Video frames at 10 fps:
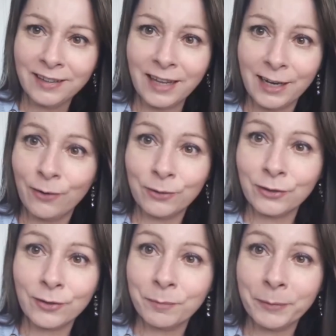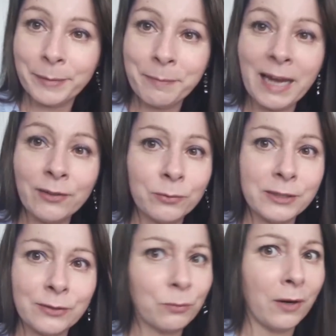They always look a blooming mess,
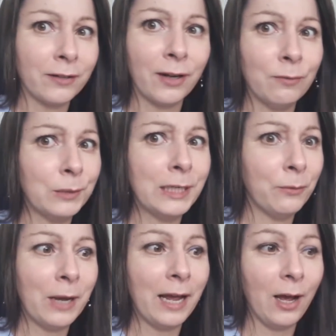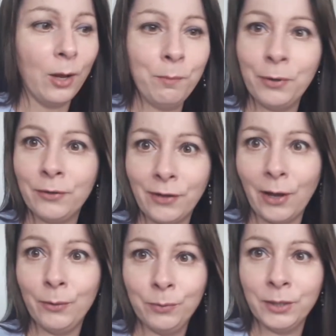which is why I don't really wear open
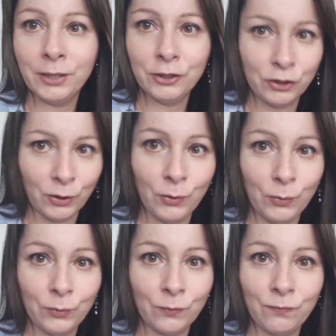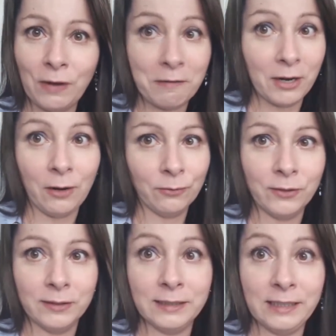toe shoes very
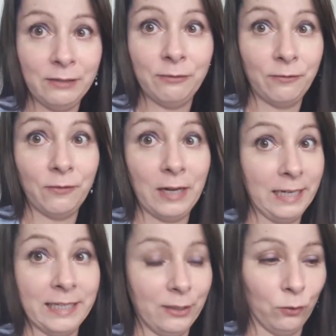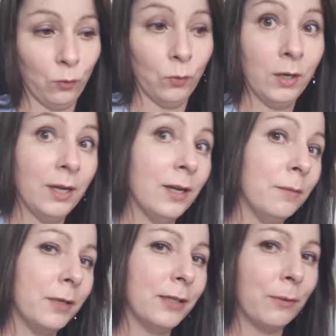often, if any at all.
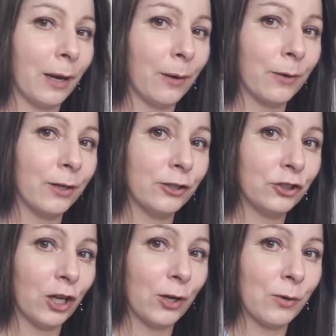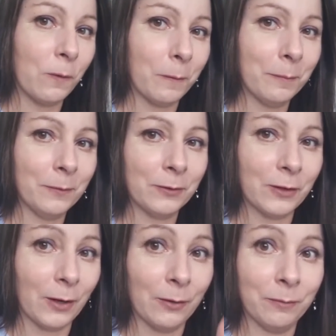But anyway, I'm going to show you them.
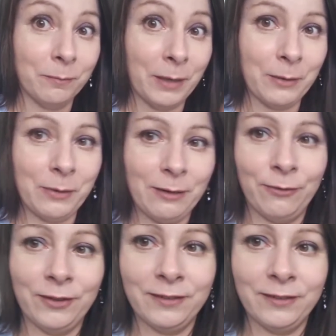So bear with.